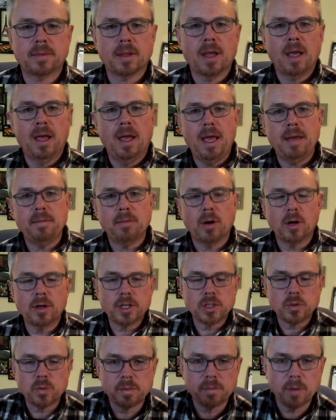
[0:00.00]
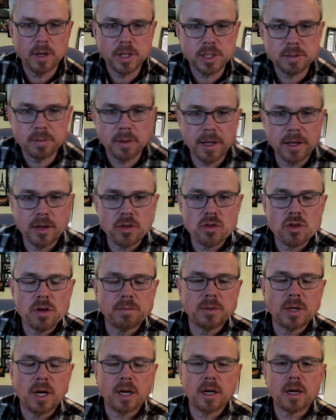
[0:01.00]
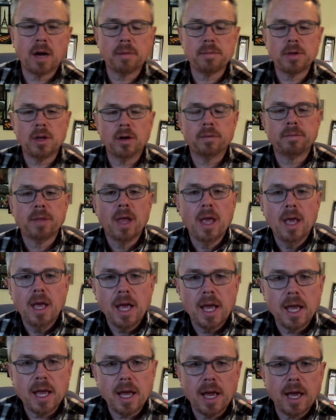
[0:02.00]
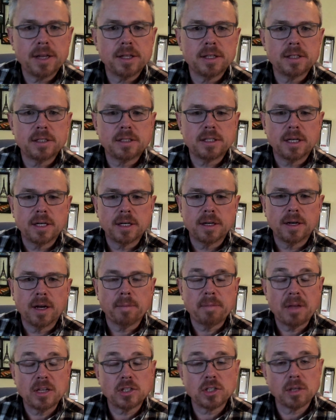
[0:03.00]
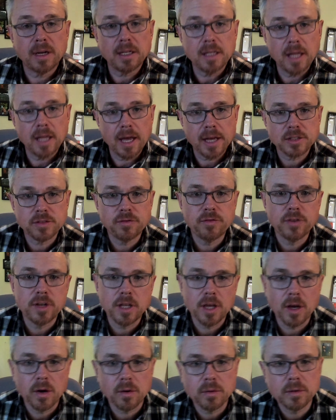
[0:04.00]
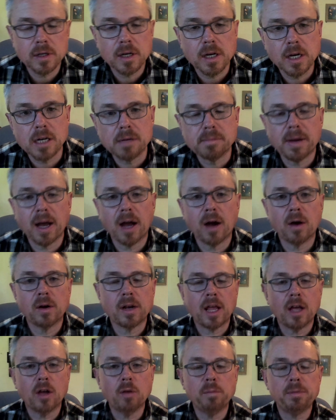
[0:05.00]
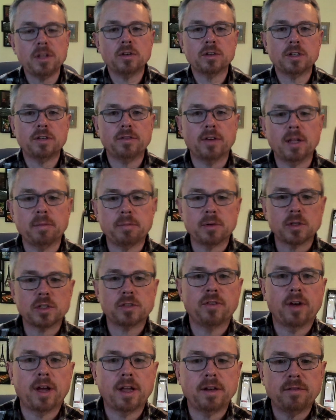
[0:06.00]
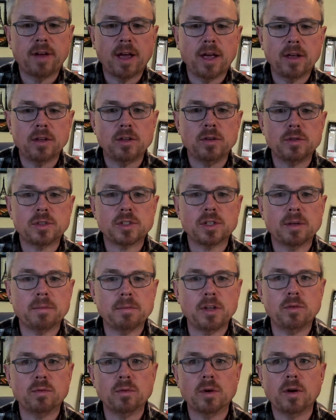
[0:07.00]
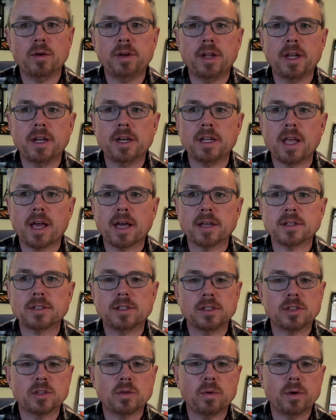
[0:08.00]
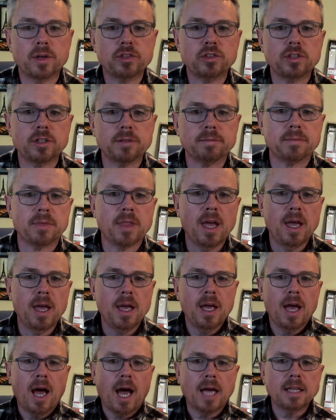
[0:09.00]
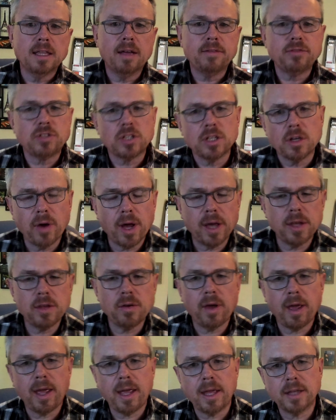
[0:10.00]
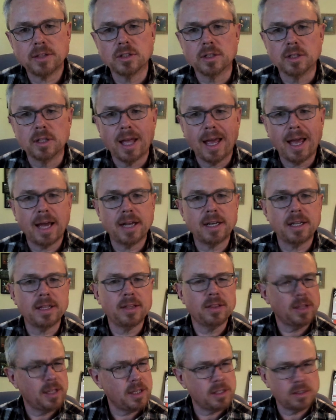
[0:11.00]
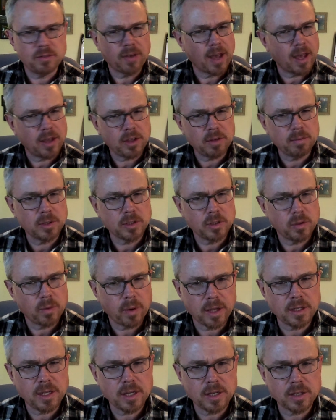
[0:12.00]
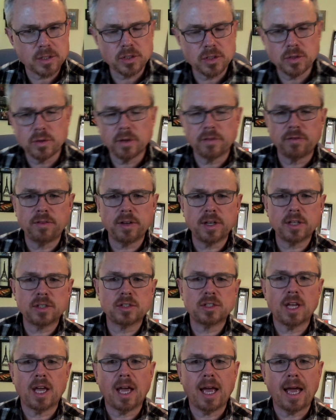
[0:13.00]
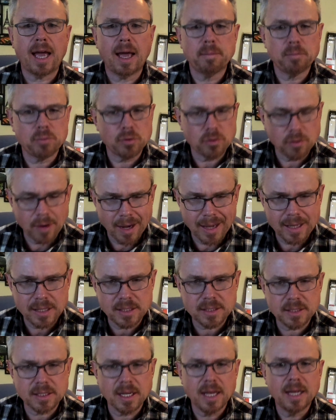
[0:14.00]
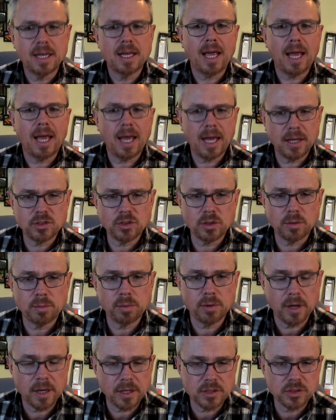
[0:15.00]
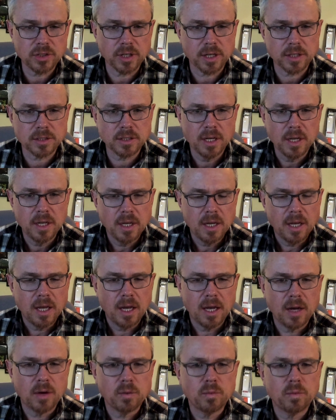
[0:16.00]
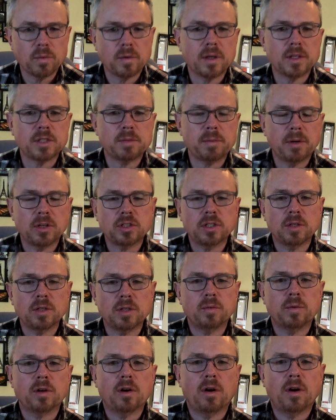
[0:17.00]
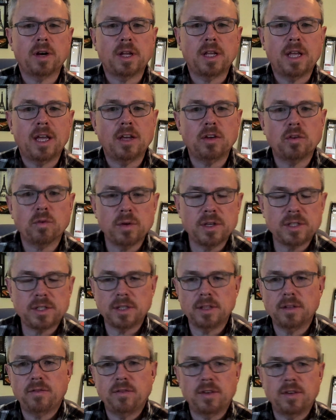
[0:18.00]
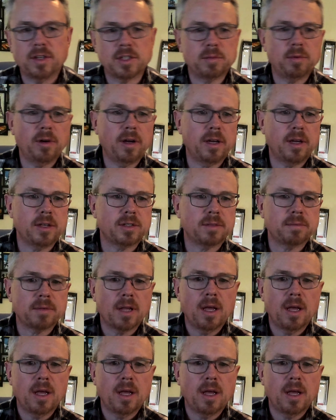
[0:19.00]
Hey, Marcus with MarcusBlankenship.com here. Hey, I had based on my last video about helping your developers find value, somebody wrote in and asked this question. I'd love to know how you handle adding these valuable new ideas to a fixed price Agile project, especially regarding increasing the fixed price.